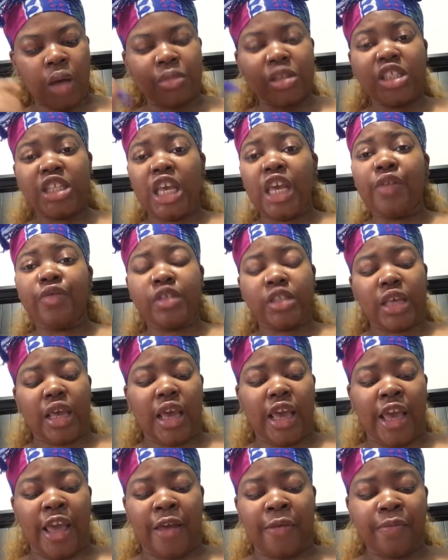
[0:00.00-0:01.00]
Steve
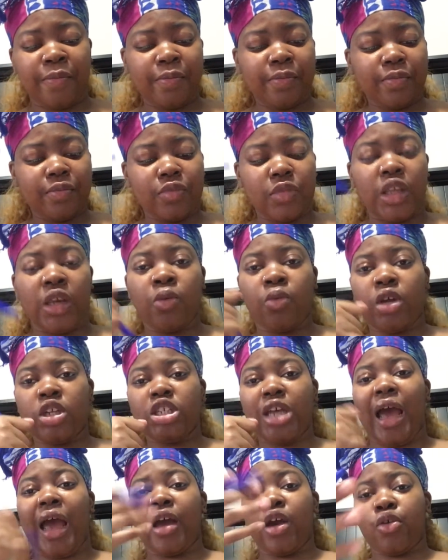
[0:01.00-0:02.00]
said, in
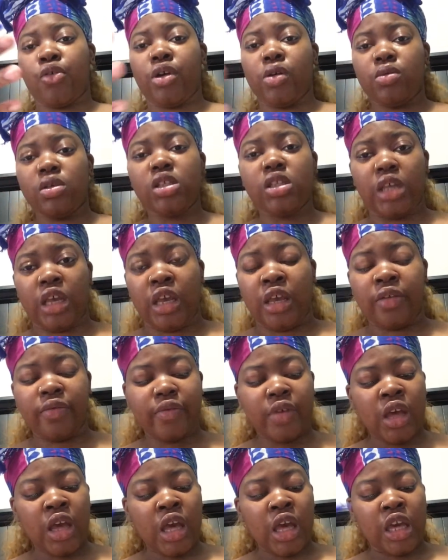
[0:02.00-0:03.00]
which I agree with Steve.
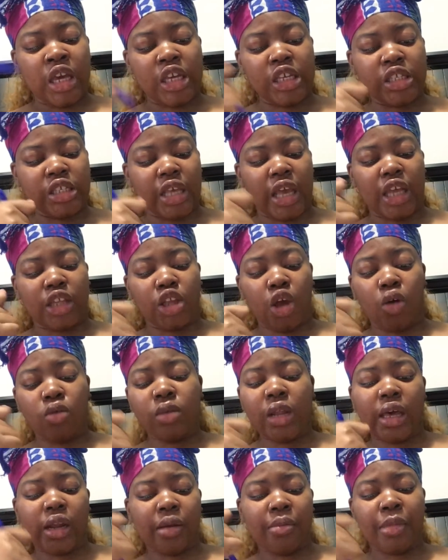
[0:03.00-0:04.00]
He said, don't
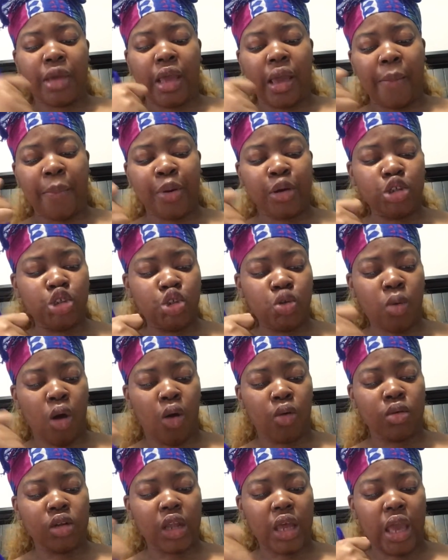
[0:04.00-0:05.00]
let a man put you
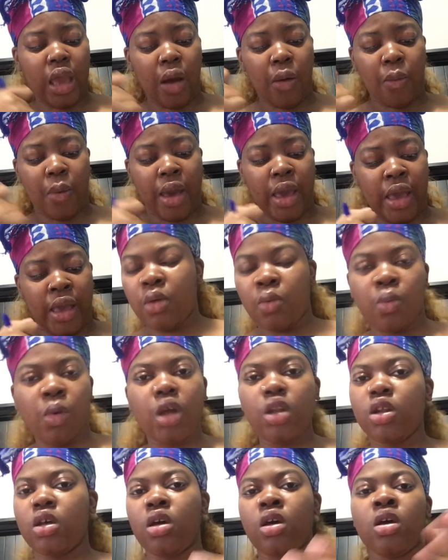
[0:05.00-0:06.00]
on layaway.
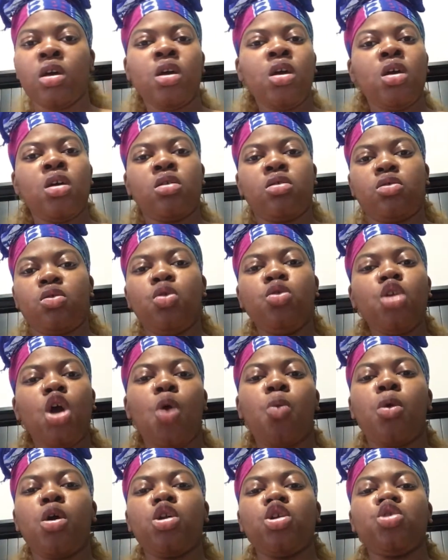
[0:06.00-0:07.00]
Whether you
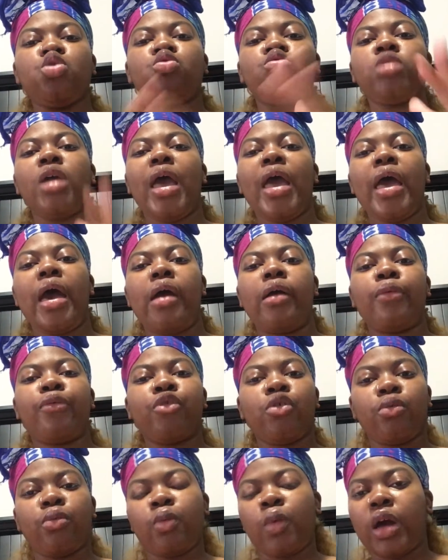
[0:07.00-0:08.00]
down
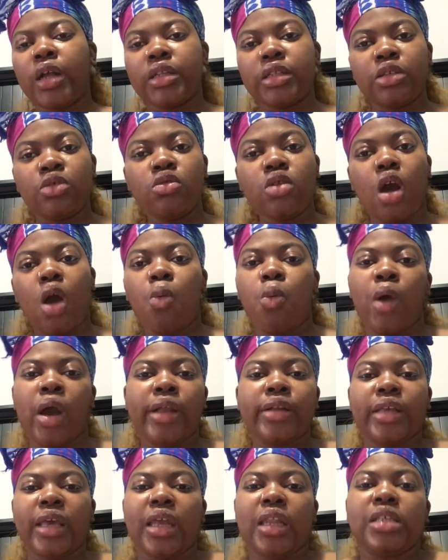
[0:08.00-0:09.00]
for one
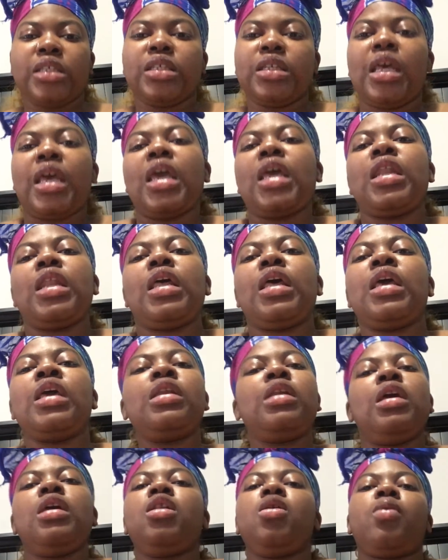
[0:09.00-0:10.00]
day, this and that.
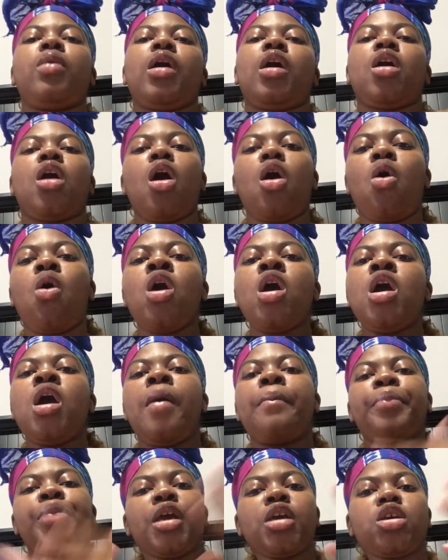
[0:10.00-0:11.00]
Anywhere go,
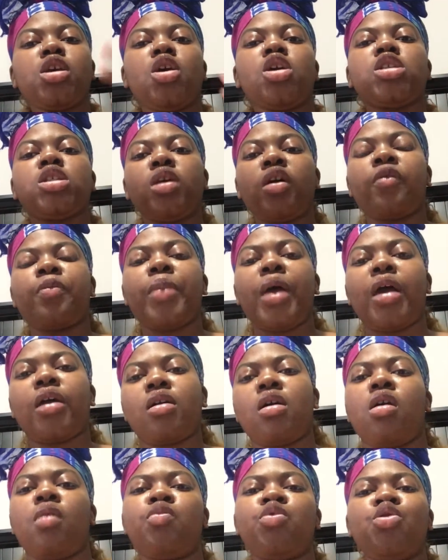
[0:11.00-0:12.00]
pick yourself
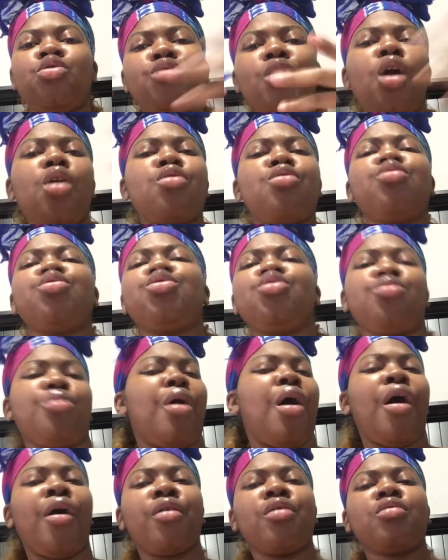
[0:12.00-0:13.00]
back up. You know who you
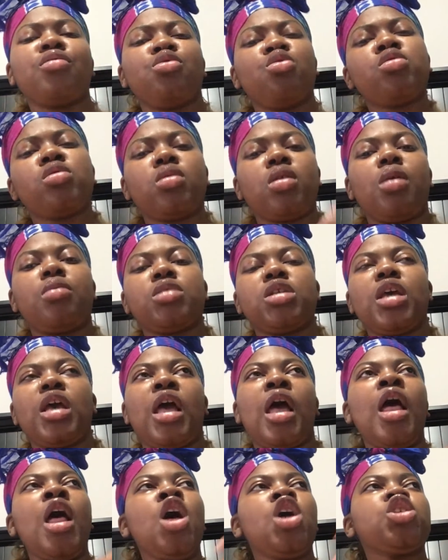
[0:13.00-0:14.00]
are. You see what I'm
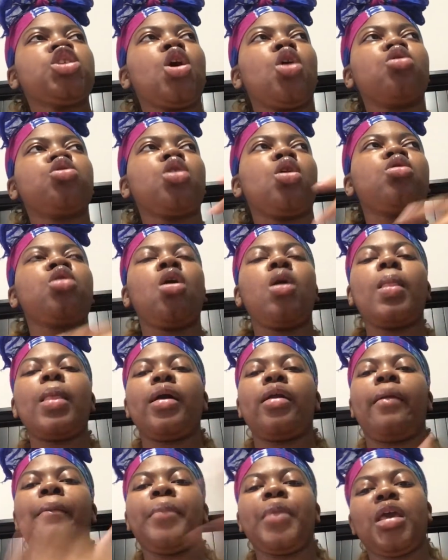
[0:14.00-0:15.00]
saying? So don't
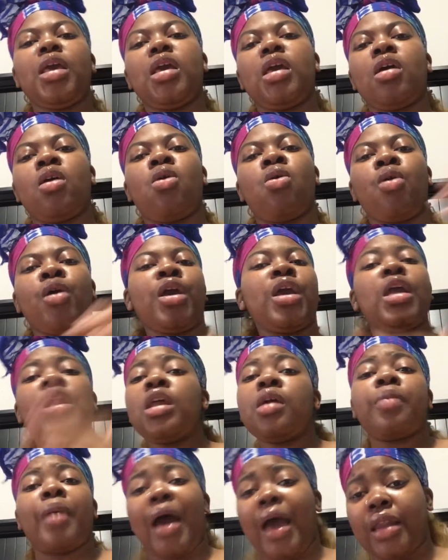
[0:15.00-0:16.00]
let a man or
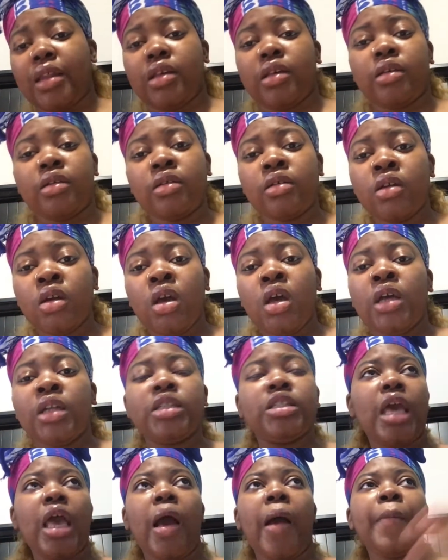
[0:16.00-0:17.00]
anybody
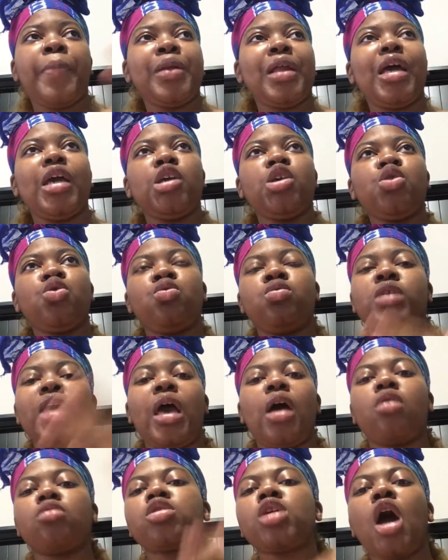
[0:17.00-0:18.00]
downplay you,
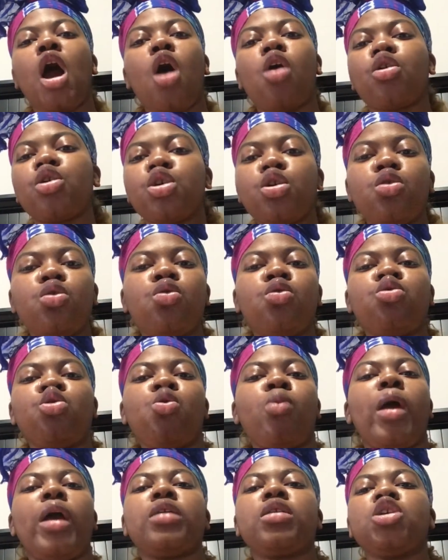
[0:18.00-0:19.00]
down talk you.
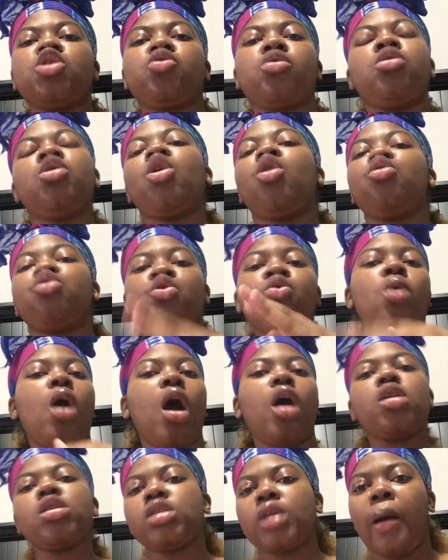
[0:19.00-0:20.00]
You ain't this. You know, you
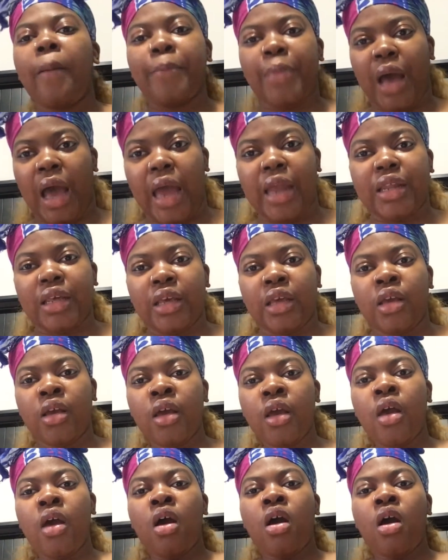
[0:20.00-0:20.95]
are somebody.